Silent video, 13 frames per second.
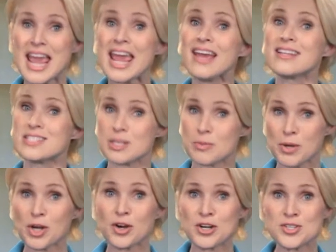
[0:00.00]
and
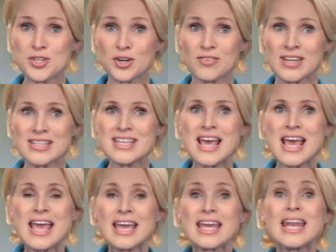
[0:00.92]
superior service
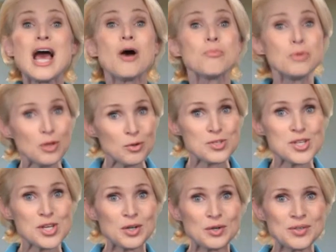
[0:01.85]
can help you
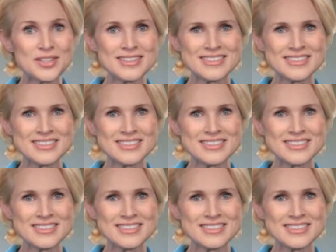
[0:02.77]
too.